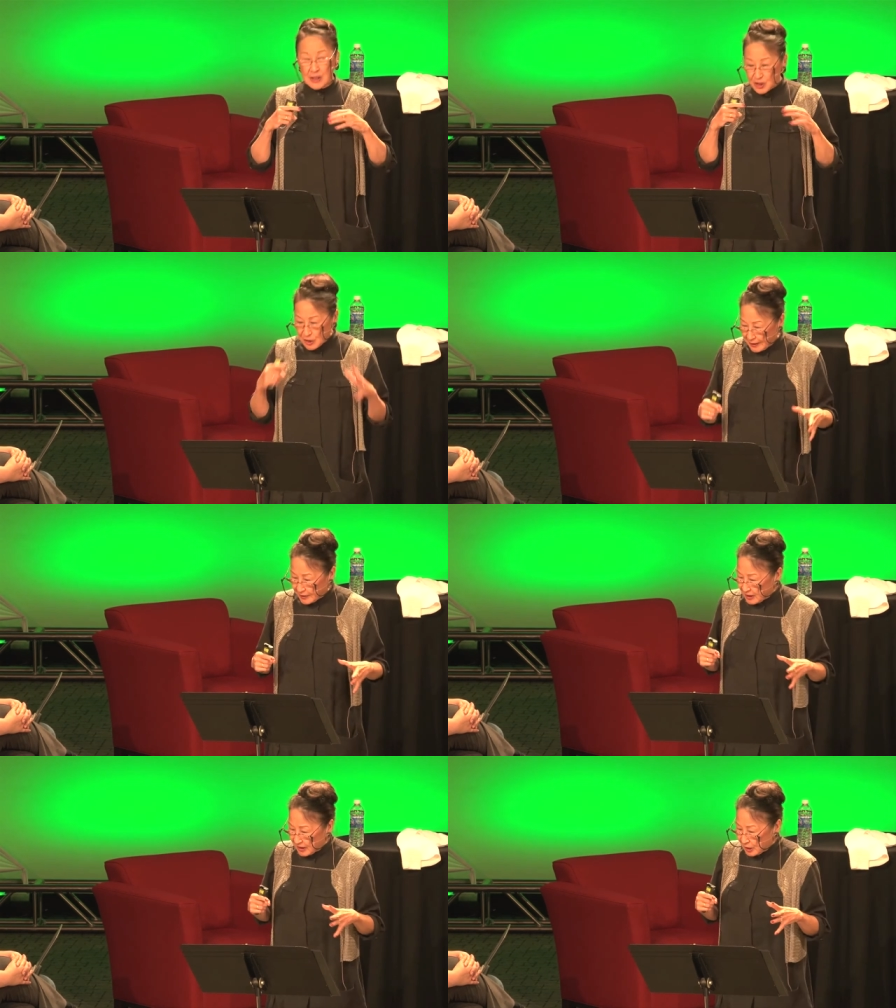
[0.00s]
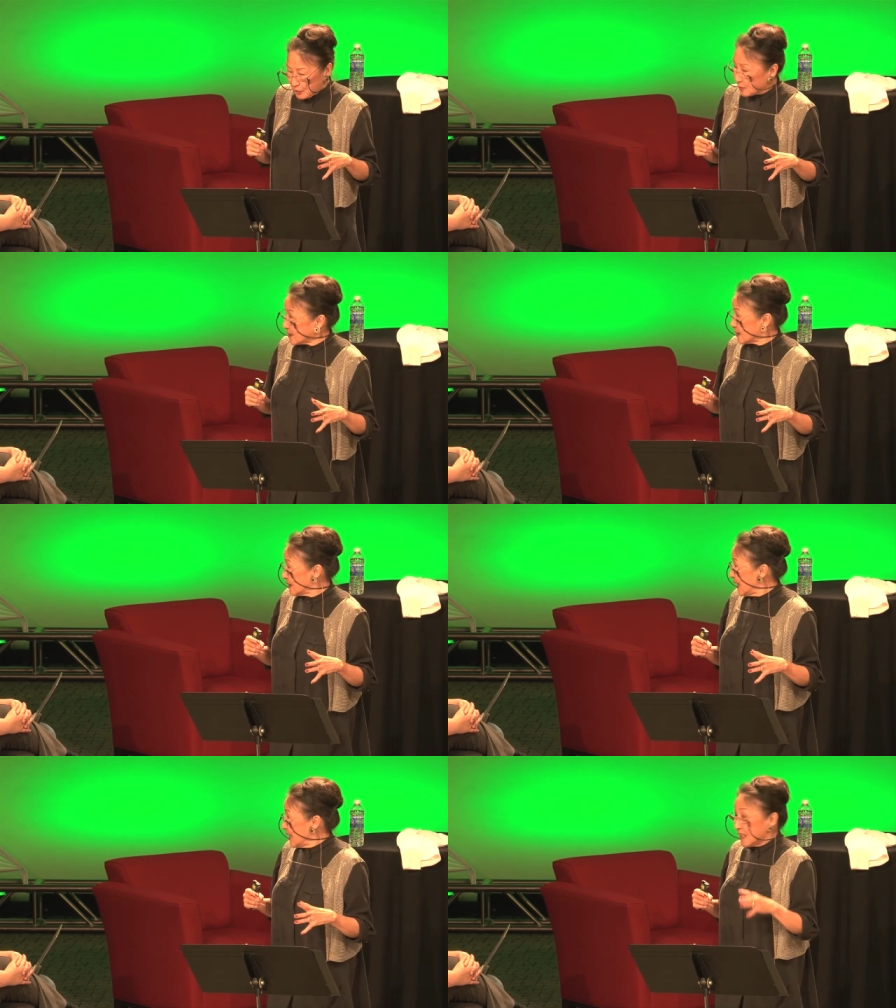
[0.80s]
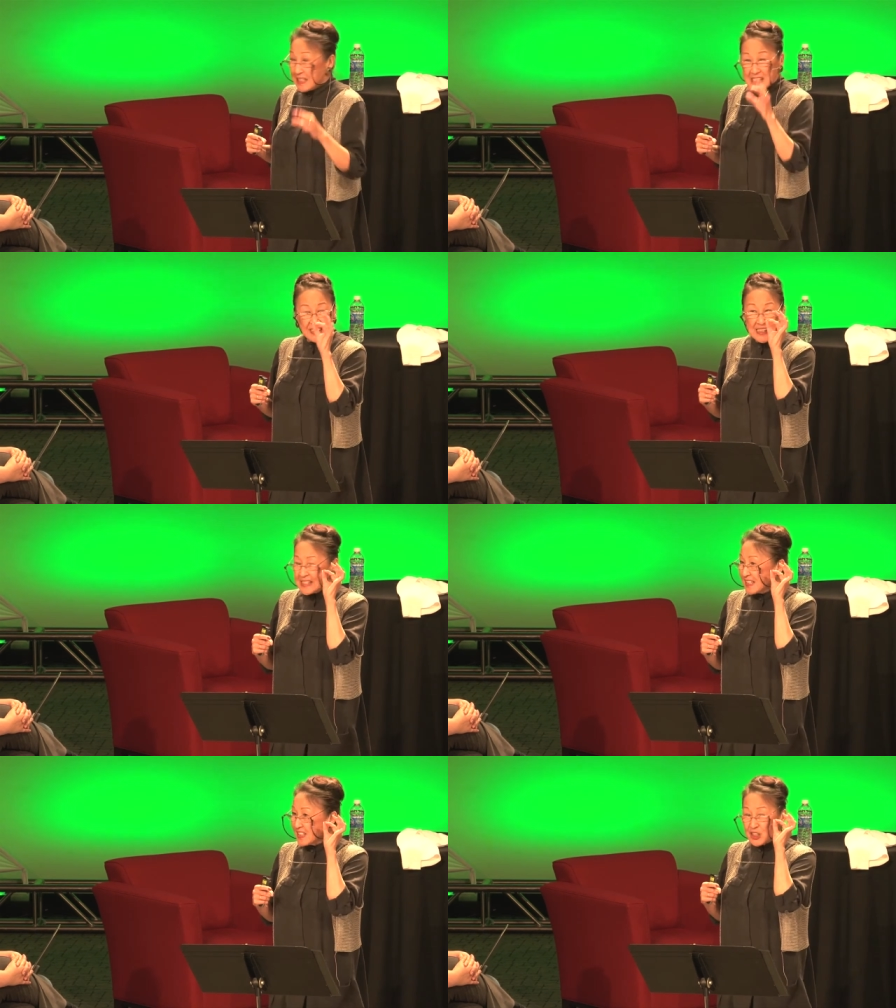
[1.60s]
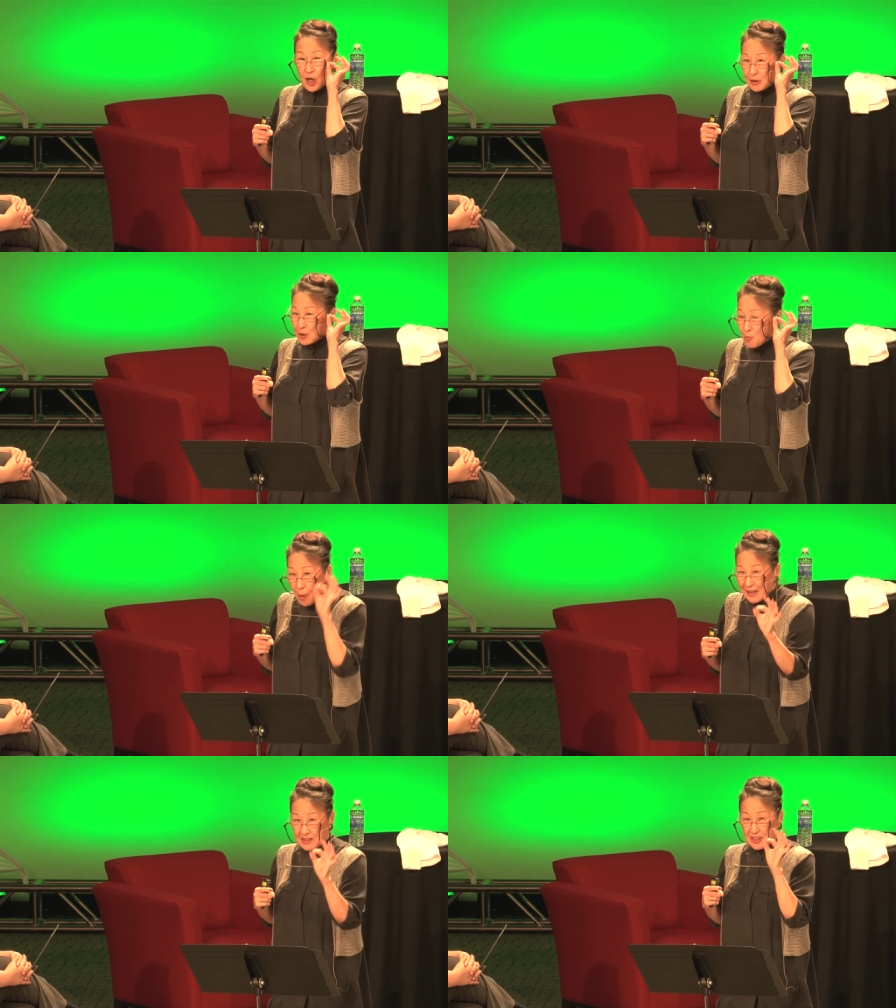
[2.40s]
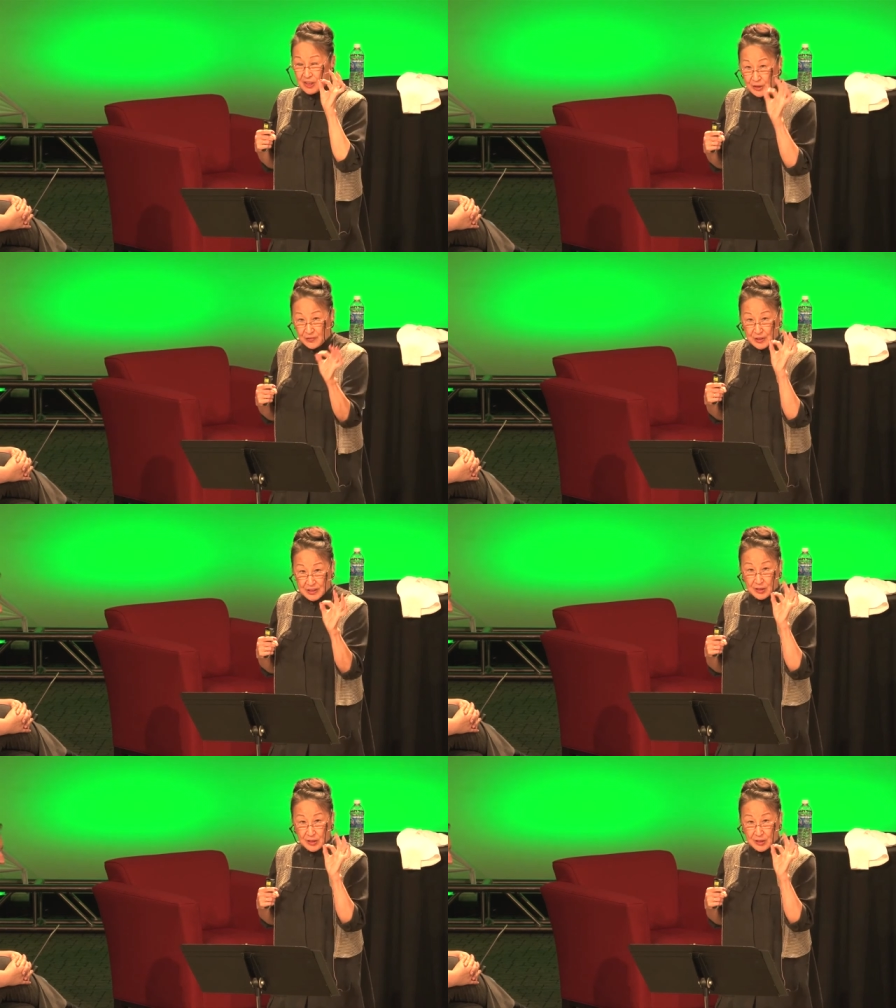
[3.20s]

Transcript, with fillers: shared conclusions. Indeed, there's only one universal